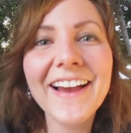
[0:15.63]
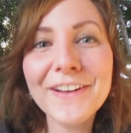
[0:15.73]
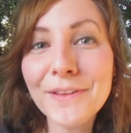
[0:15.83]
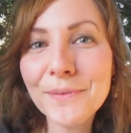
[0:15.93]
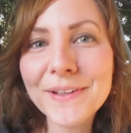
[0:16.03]

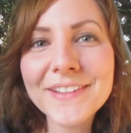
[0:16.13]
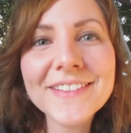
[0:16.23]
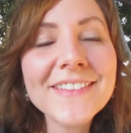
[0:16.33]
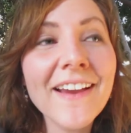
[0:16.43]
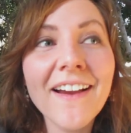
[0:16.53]
Another one
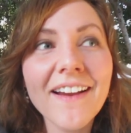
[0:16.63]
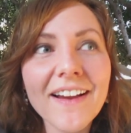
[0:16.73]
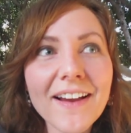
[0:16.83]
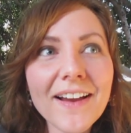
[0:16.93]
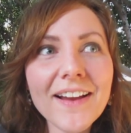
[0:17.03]
is
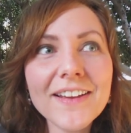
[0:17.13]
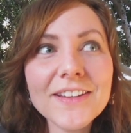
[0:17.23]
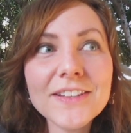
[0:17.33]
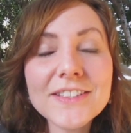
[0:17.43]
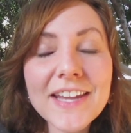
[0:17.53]

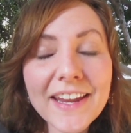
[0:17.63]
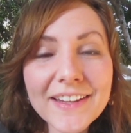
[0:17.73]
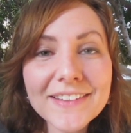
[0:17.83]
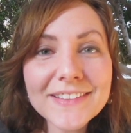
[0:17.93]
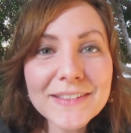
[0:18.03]

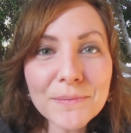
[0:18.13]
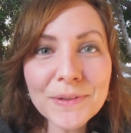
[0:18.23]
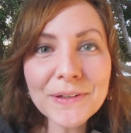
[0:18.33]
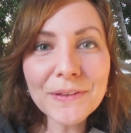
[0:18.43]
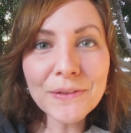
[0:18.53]
take
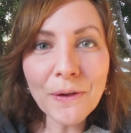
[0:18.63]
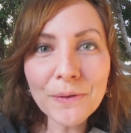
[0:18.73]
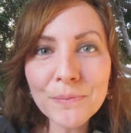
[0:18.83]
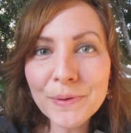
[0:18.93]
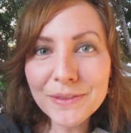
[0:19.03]
someone
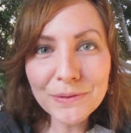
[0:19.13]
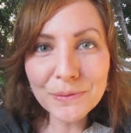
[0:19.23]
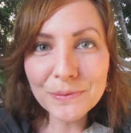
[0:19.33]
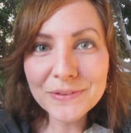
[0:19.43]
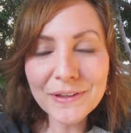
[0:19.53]
along with
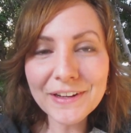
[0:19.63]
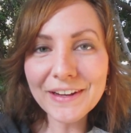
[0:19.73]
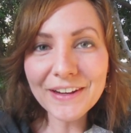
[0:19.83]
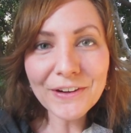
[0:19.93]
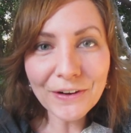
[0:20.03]
you who's going
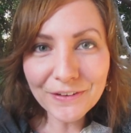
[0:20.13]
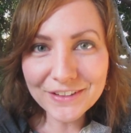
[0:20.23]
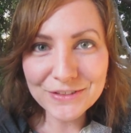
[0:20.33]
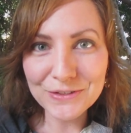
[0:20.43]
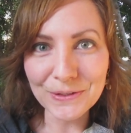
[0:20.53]
to
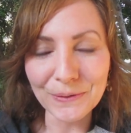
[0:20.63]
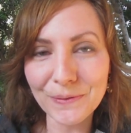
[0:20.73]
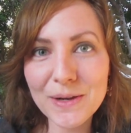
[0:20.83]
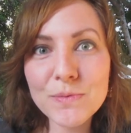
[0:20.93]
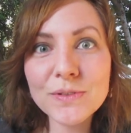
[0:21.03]
encourage
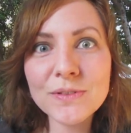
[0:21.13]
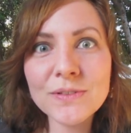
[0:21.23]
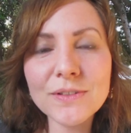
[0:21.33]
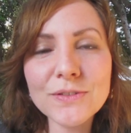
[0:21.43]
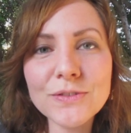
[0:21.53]
you. It was
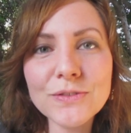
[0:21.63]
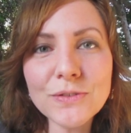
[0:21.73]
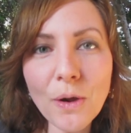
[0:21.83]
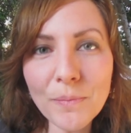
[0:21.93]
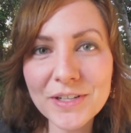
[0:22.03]

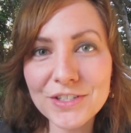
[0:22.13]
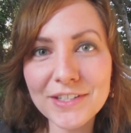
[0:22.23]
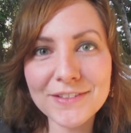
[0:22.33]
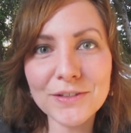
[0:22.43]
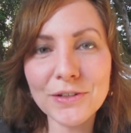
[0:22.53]
so much
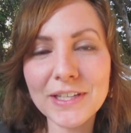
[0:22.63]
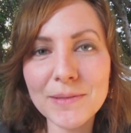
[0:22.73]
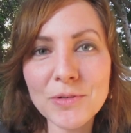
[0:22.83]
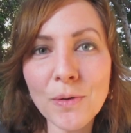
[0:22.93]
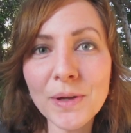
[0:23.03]
easier to
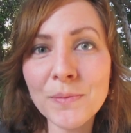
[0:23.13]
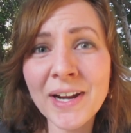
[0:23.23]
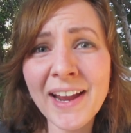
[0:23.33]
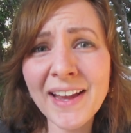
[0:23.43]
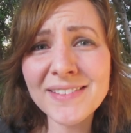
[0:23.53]
keep going
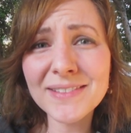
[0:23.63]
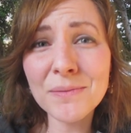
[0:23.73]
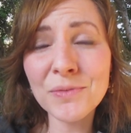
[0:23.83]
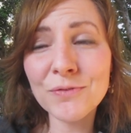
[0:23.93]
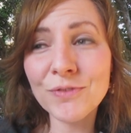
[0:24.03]
when I had
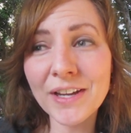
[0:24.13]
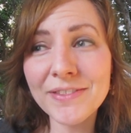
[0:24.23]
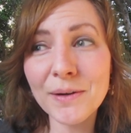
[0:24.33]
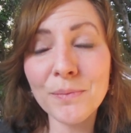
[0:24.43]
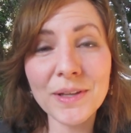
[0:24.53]
someone
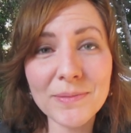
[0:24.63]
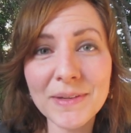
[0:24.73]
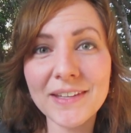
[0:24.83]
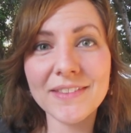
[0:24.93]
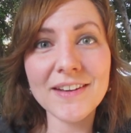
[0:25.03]
right there with
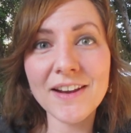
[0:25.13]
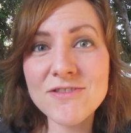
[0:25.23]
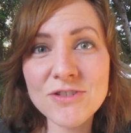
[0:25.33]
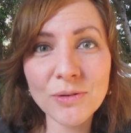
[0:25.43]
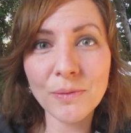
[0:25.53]
me that I
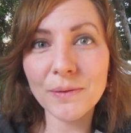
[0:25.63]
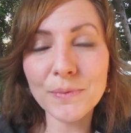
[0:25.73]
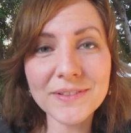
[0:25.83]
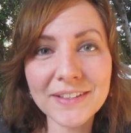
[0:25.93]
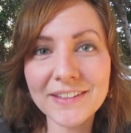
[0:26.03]
knew
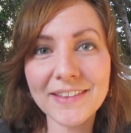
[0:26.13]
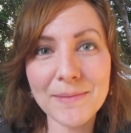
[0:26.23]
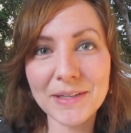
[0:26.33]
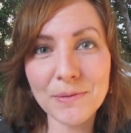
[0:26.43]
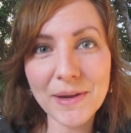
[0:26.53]
wasn't going to
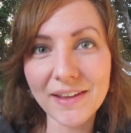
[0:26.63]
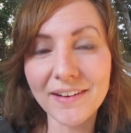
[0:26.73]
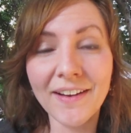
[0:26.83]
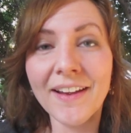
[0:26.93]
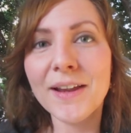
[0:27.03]
let me quit.
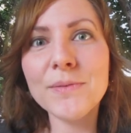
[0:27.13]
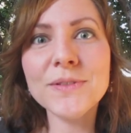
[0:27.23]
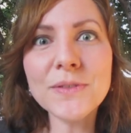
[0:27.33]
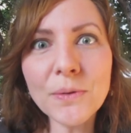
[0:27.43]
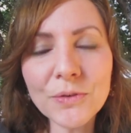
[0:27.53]
It
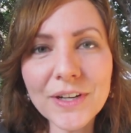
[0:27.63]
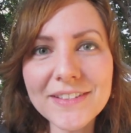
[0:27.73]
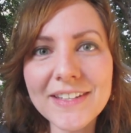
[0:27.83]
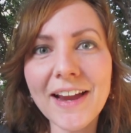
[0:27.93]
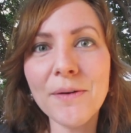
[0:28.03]
was so
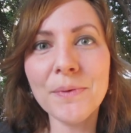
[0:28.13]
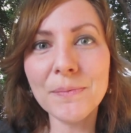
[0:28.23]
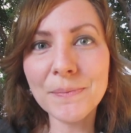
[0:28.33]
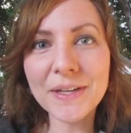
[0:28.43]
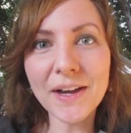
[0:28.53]
crazy how
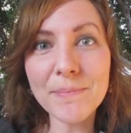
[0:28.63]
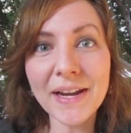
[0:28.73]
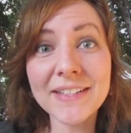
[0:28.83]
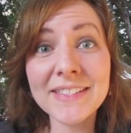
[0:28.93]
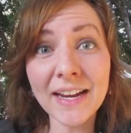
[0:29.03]
when we got
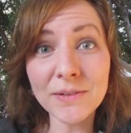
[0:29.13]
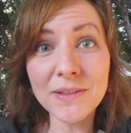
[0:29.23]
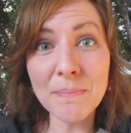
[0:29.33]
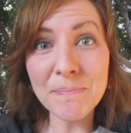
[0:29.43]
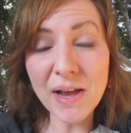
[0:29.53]
back down
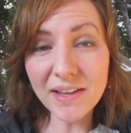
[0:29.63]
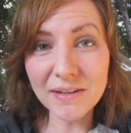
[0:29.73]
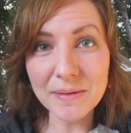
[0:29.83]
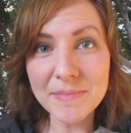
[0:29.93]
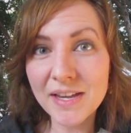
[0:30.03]
to the
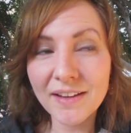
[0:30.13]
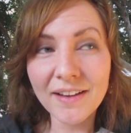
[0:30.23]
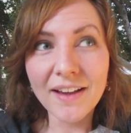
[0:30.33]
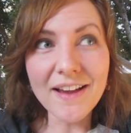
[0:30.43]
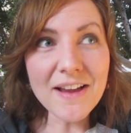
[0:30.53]
bottom,
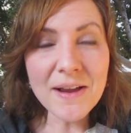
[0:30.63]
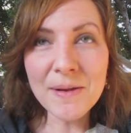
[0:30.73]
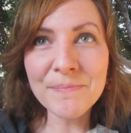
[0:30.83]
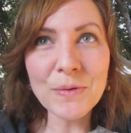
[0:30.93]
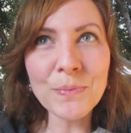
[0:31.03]

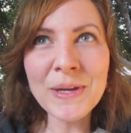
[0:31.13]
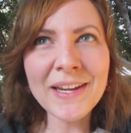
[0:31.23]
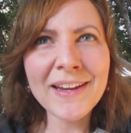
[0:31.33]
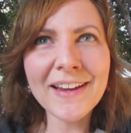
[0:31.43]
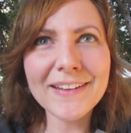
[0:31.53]
um,
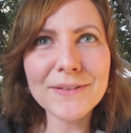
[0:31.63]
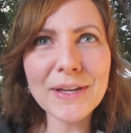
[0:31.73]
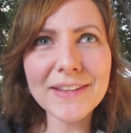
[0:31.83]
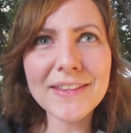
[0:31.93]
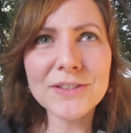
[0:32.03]
we
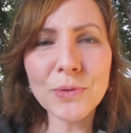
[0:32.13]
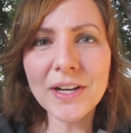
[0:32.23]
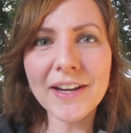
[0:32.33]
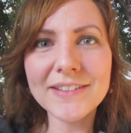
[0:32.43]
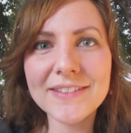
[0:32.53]
the tour
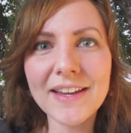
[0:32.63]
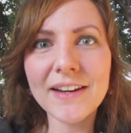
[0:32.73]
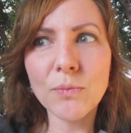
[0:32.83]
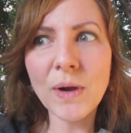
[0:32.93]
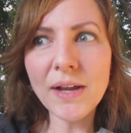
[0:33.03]
guide
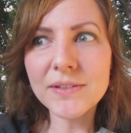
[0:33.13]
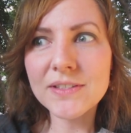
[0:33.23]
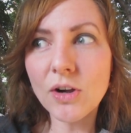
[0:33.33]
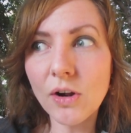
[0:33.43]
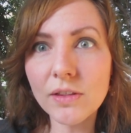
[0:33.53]
said, "Wow,
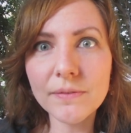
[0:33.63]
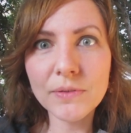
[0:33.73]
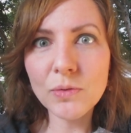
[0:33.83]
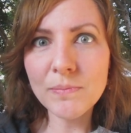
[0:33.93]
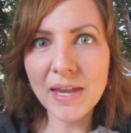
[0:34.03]
did all of
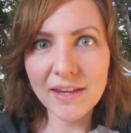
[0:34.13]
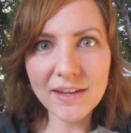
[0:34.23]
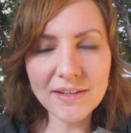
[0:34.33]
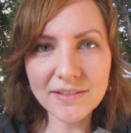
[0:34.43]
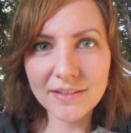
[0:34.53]
you make
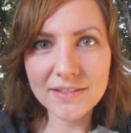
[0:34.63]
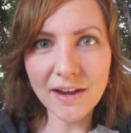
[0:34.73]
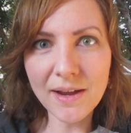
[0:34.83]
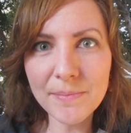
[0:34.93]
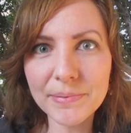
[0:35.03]
it to the
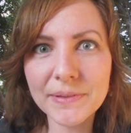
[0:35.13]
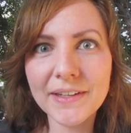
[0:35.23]
top?"